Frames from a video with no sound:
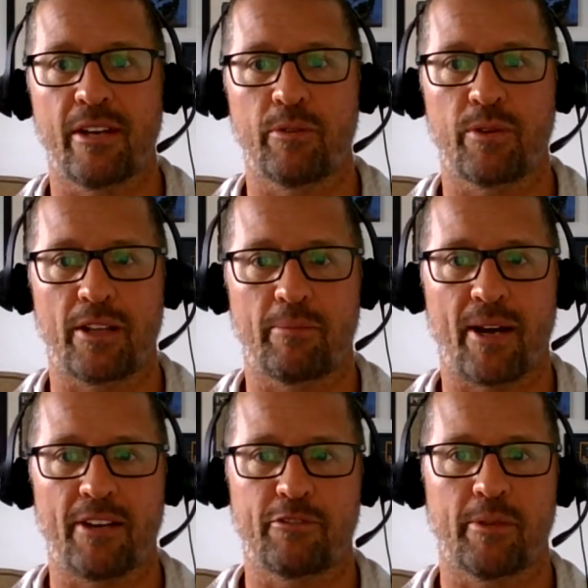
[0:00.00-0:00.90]
would rather
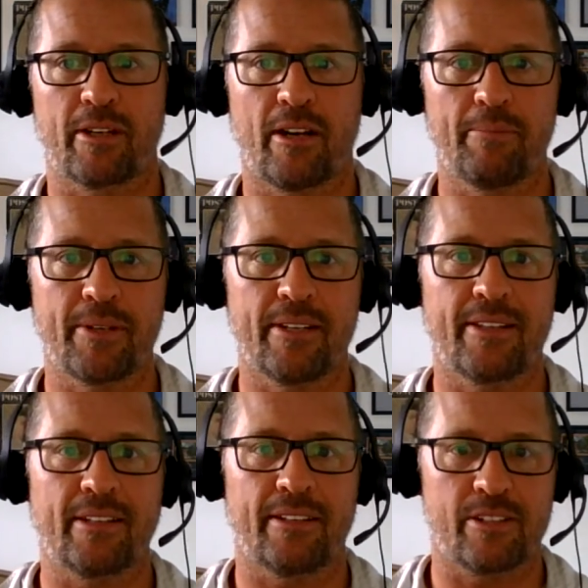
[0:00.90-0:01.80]
buy from a company
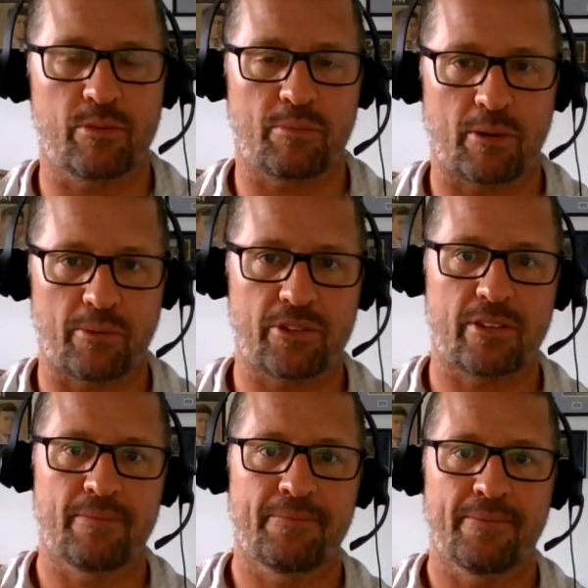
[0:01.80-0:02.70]
that leads with purpose,
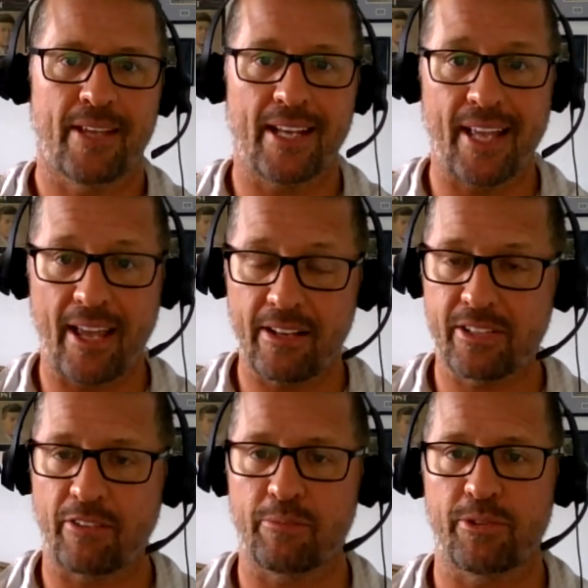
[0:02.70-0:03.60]
and
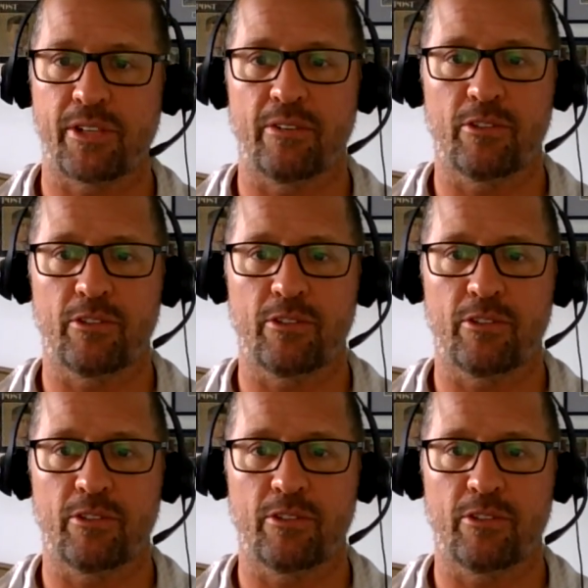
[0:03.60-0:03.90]
87% of